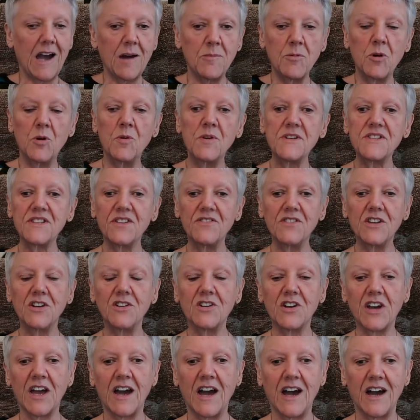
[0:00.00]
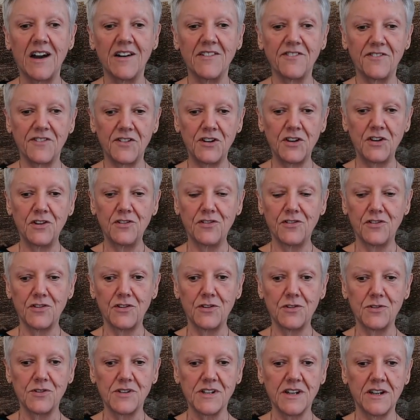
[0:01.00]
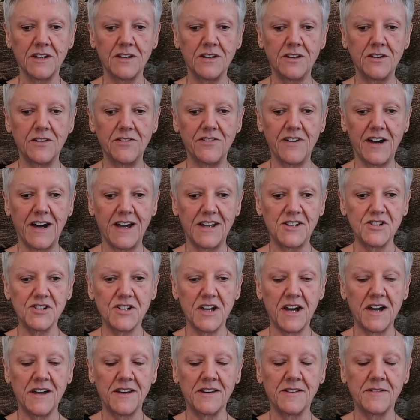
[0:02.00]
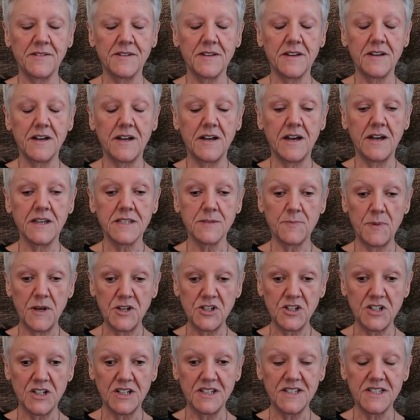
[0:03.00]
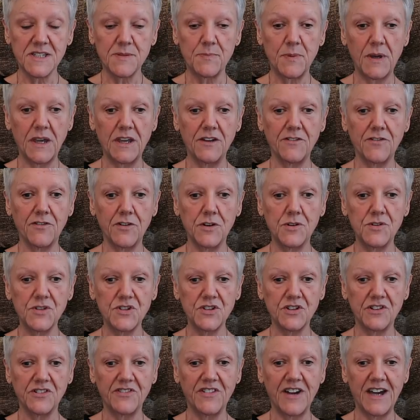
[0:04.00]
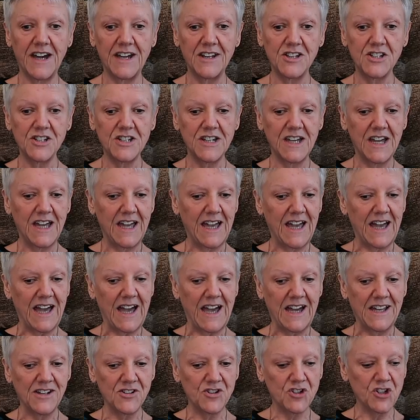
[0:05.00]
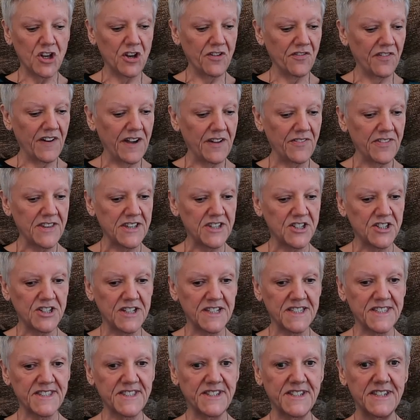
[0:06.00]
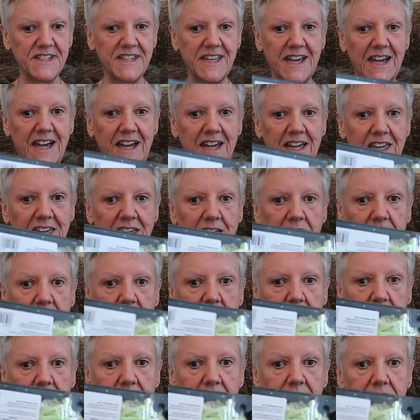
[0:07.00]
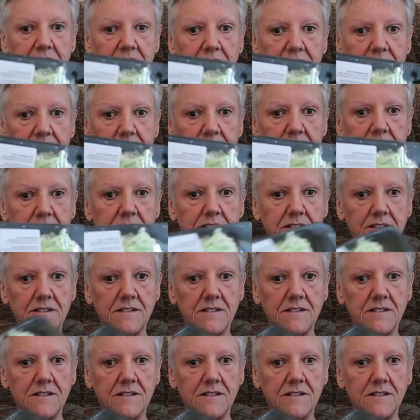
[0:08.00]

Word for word: I'm always on the lookout for new fruit and new veg and especially speed fruit or veg and Joe found this yesterday. Wrong way up.